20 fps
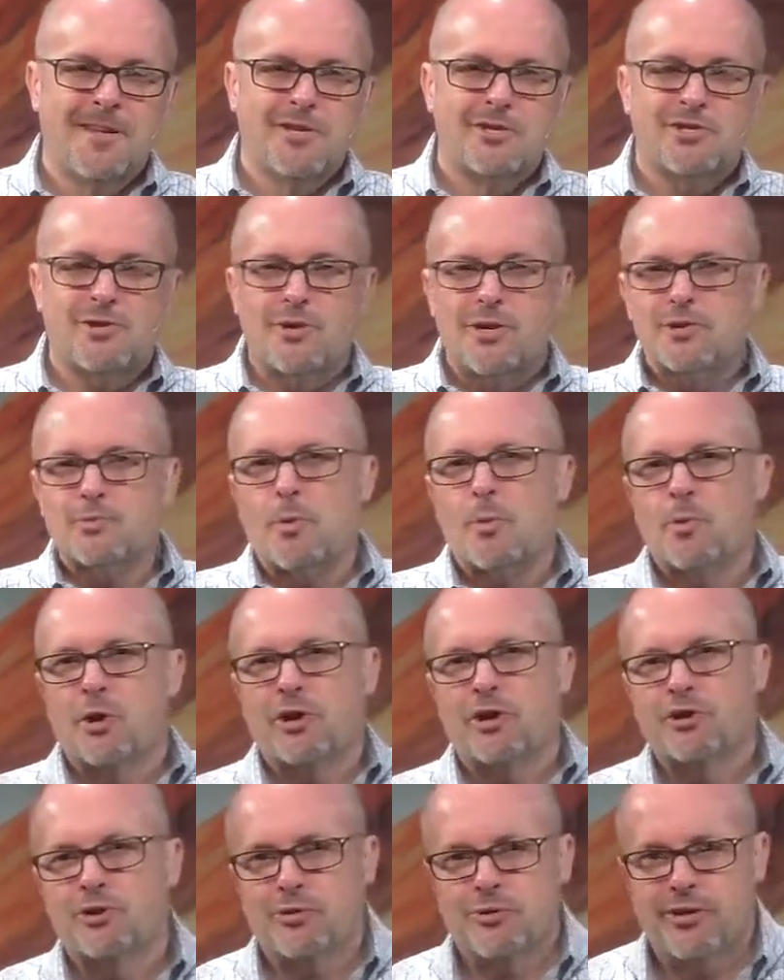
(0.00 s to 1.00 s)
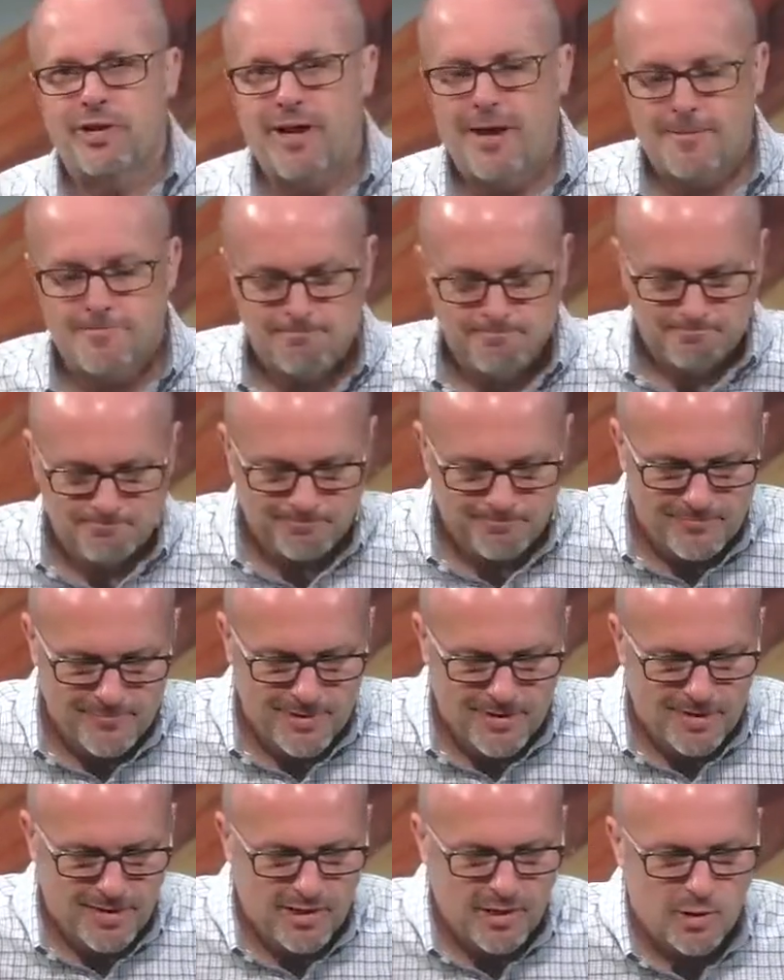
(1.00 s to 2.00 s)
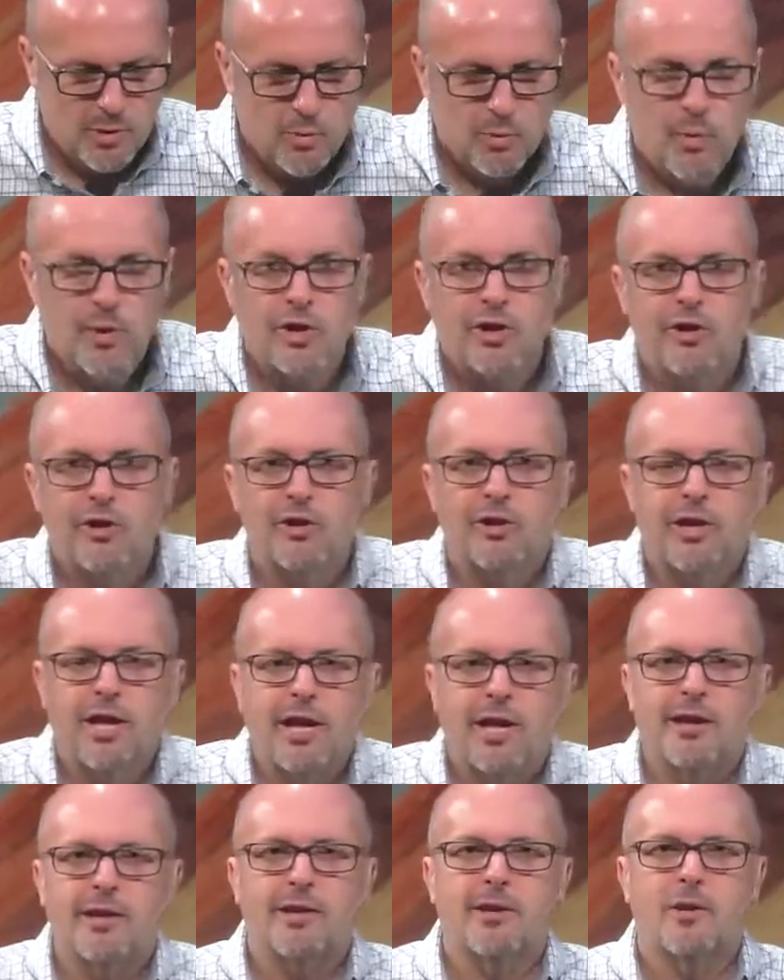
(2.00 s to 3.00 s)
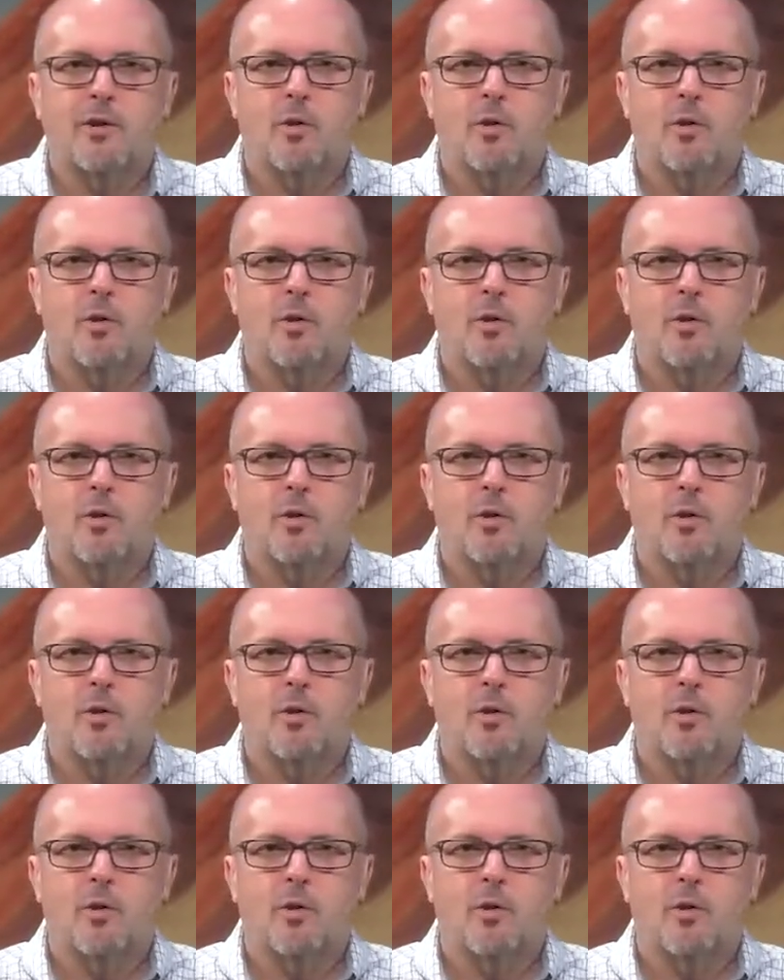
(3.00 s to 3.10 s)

So here's what we're going to do today. We're going to look at